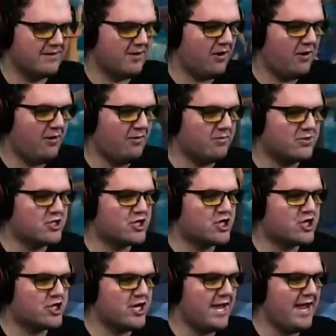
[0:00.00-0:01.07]
Oh,
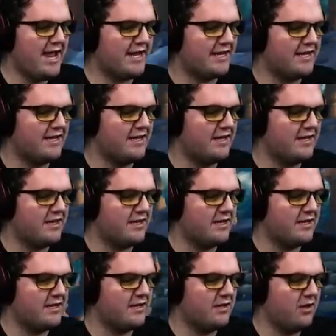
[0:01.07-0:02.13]
shit!
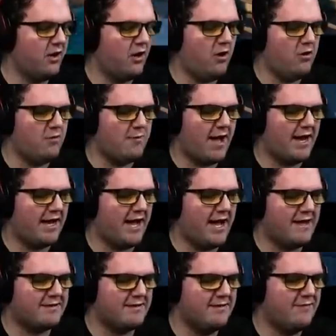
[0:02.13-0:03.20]
Oh, my
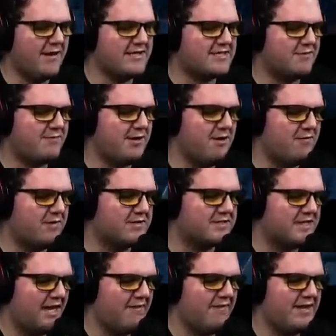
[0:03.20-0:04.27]
God. Evasive maneuvers.
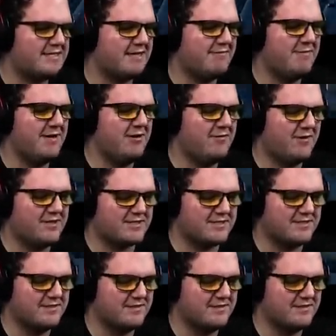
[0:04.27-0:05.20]
Evasive maneuvers.